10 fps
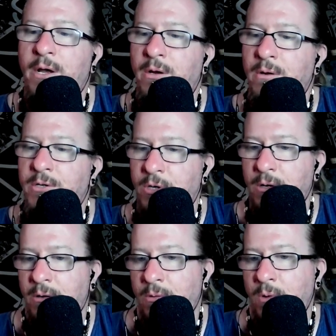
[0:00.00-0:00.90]
you're a
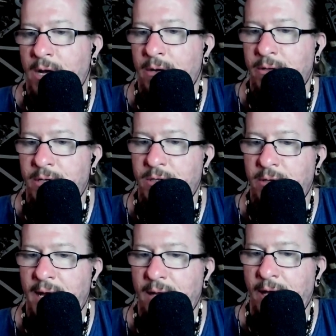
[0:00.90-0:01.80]
jerk or why you're this or that.